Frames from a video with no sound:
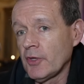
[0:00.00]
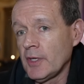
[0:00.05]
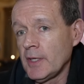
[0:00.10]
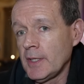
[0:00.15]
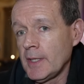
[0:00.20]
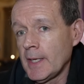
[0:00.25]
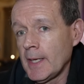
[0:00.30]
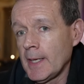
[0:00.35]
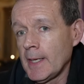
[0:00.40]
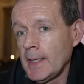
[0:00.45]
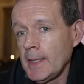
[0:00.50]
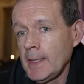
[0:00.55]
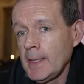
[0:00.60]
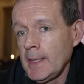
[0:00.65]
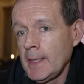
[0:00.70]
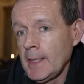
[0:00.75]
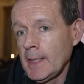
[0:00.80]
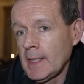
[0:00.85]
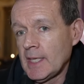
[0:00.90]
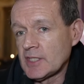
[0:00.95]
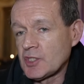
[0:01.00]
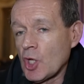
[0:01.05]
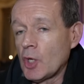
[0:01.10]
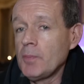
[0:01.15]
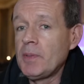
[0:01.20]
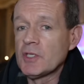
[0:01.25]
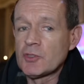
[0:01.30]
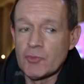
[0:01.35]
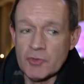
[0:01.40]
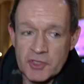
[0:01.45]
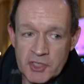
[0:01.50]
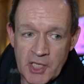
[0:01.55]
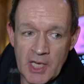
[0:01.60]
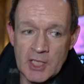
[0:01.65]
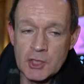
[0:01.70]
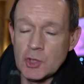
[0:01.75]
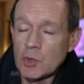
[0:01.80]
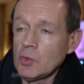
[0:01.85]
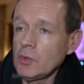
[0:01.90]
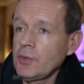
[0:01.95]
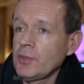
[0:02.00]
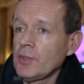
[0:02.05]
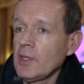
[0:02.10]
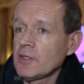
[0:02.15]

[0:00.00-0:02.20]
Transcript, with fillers: and uh, let's hope it's rescheduled.